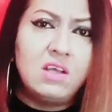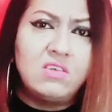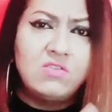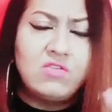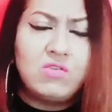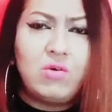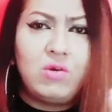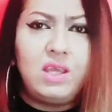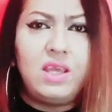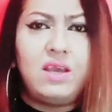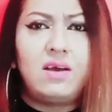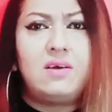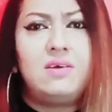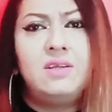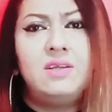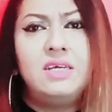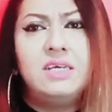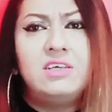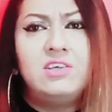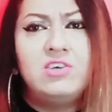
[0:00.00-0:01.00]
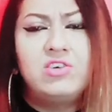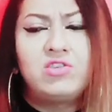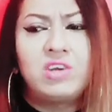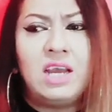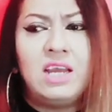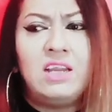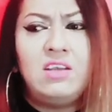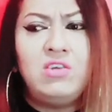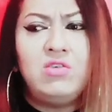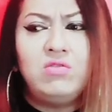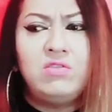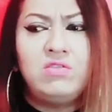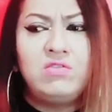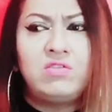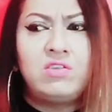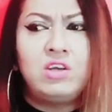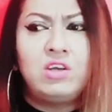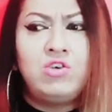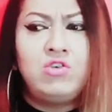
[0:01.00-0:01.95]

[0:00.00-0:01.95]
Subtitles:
So yeah, try and use the